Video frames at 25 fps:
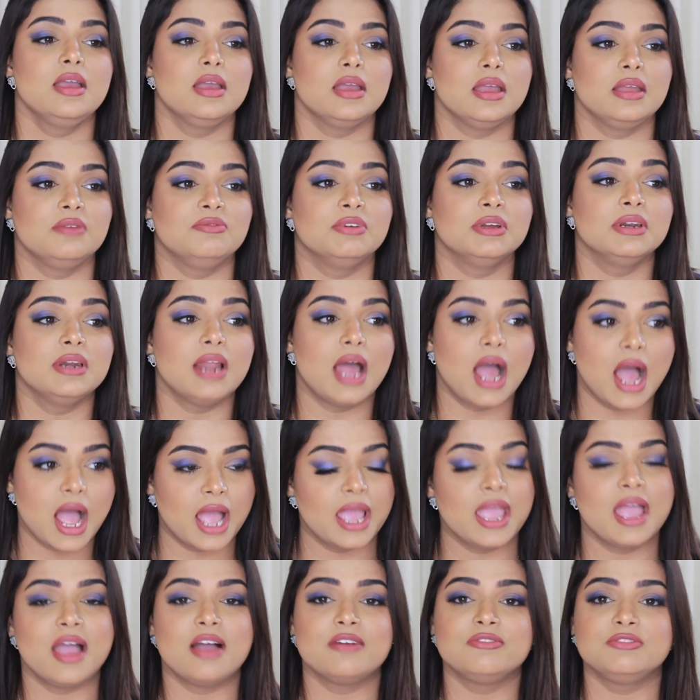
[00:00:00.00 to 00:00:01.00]
Even
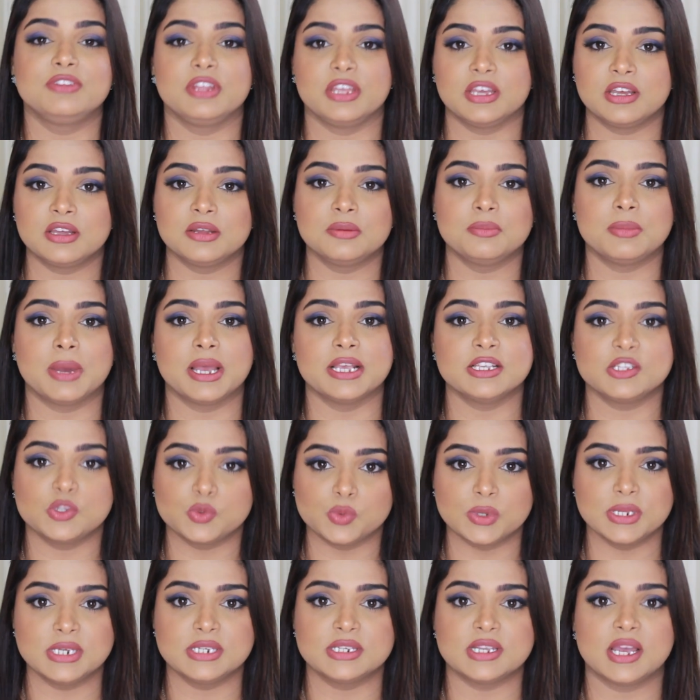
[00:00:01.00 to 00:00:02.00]
I have taken my
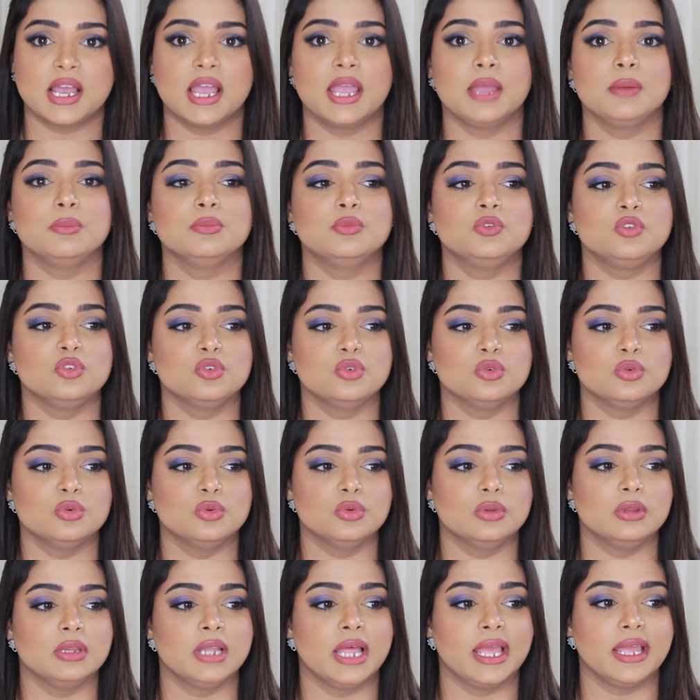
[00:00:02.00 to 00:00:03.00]
sweet time
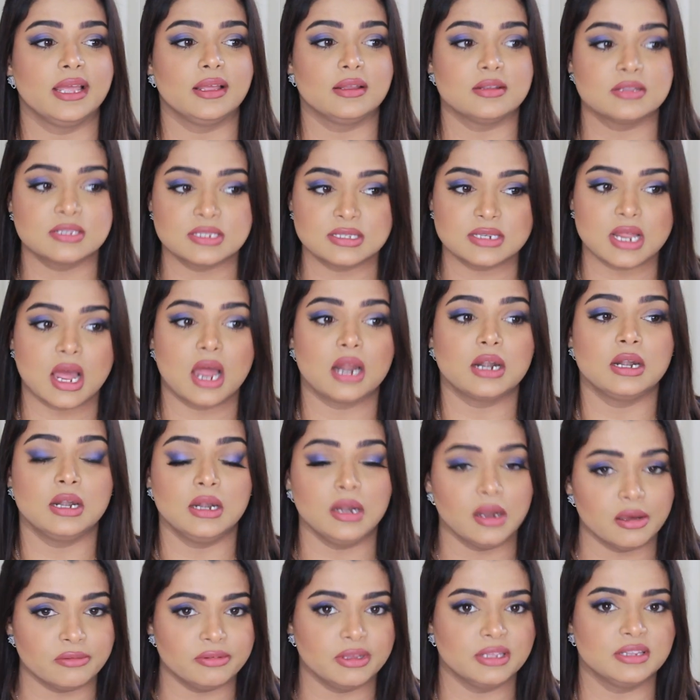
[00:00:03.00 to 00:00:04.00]
to like start
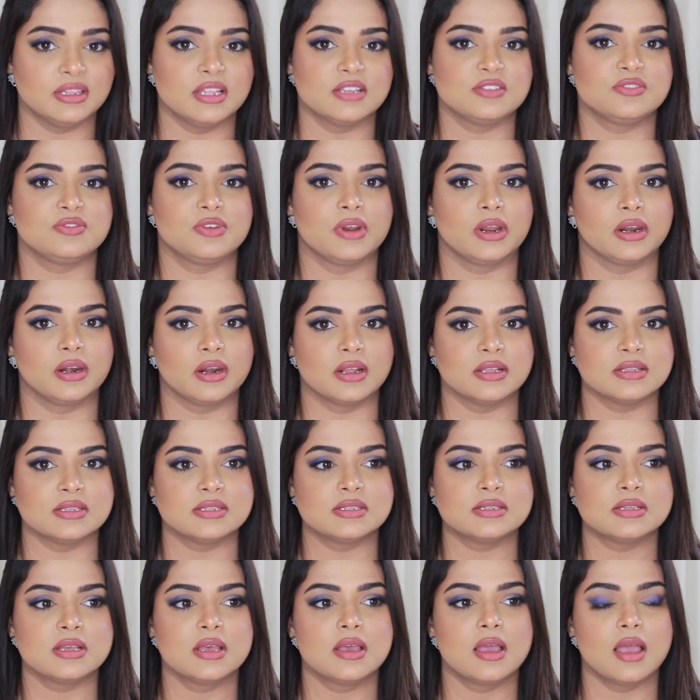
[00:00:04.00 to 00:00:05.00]
loving this
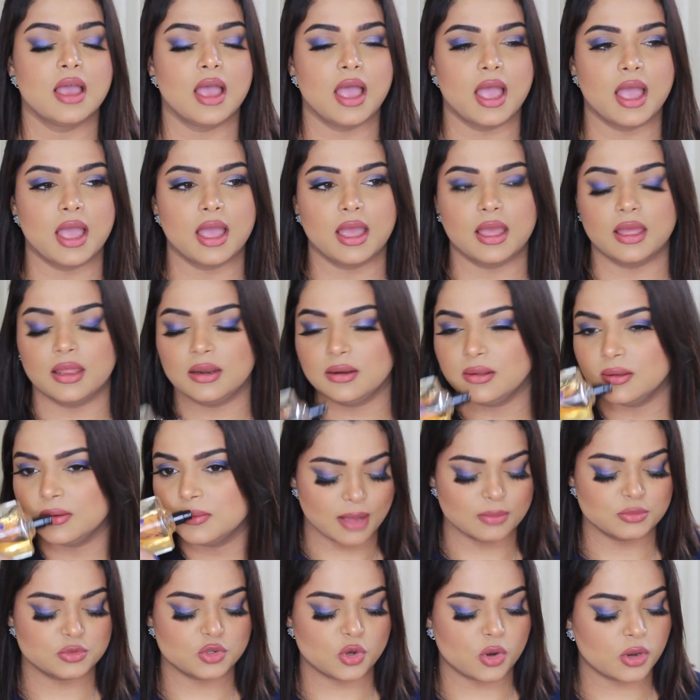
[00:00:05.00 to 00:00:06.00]
fragrance, and
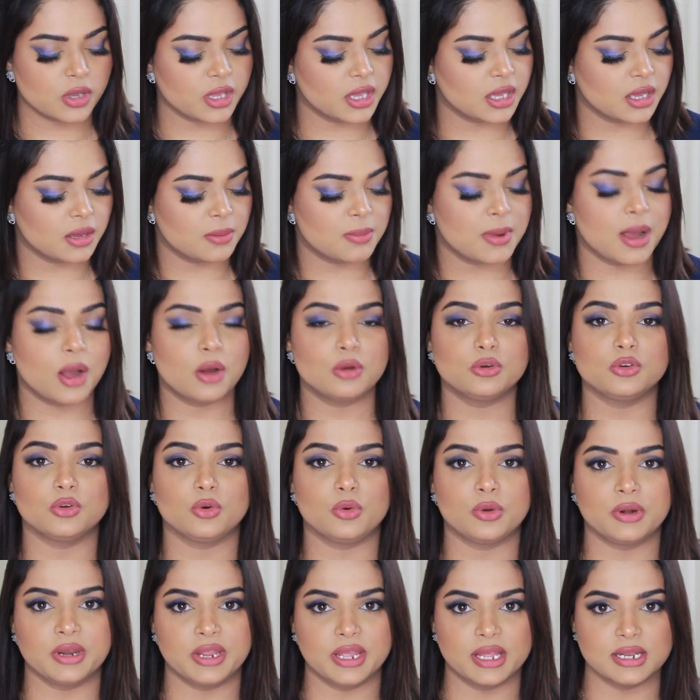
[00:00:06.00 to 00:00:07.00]
I'm talking about
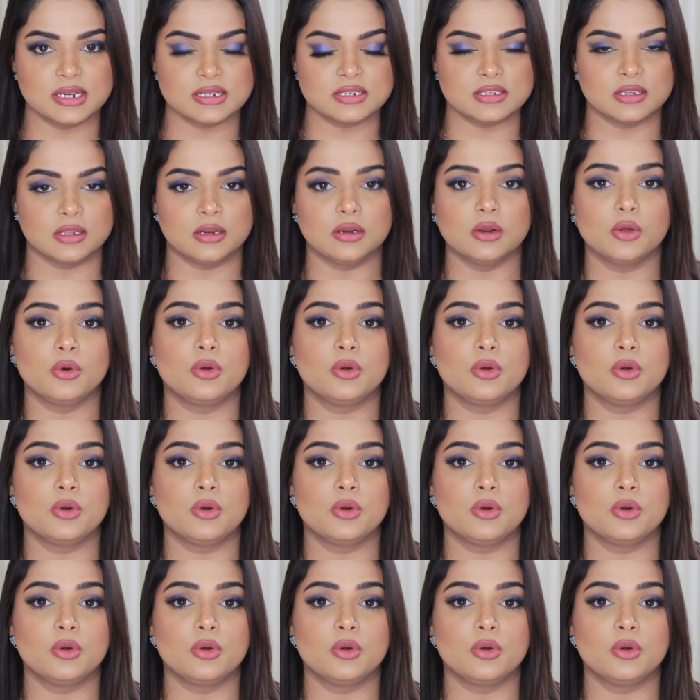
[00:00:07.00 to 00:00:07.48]
Oriental.